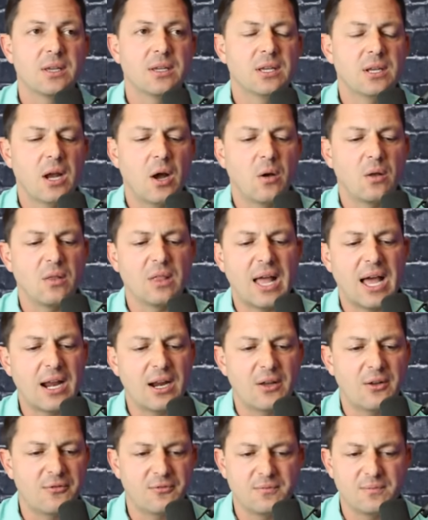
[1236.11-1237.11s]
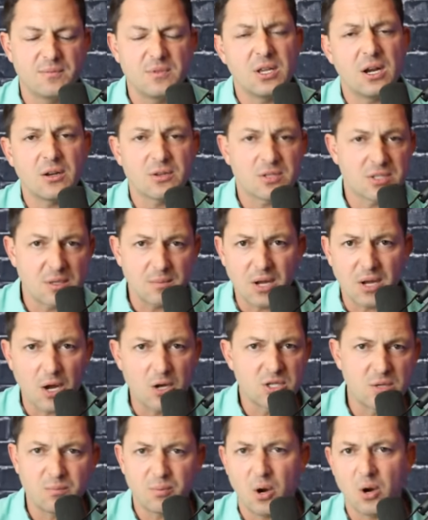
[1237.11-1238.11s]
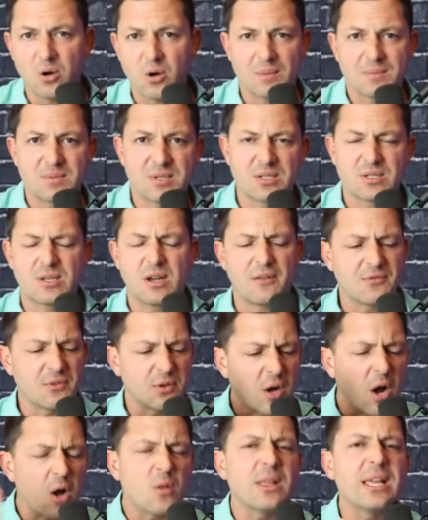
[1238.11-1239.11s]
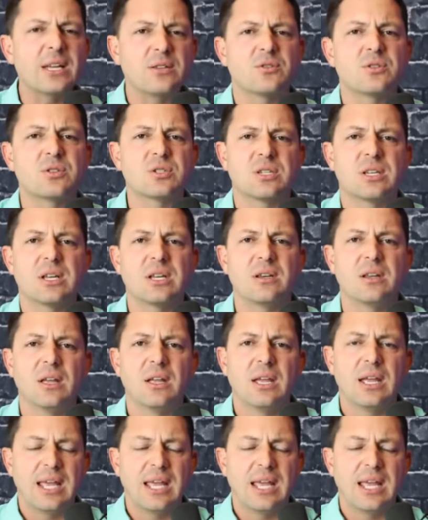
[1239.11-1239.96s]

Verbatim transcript: You know, a lot of, you know, some coaching programs and stuff, they're only interested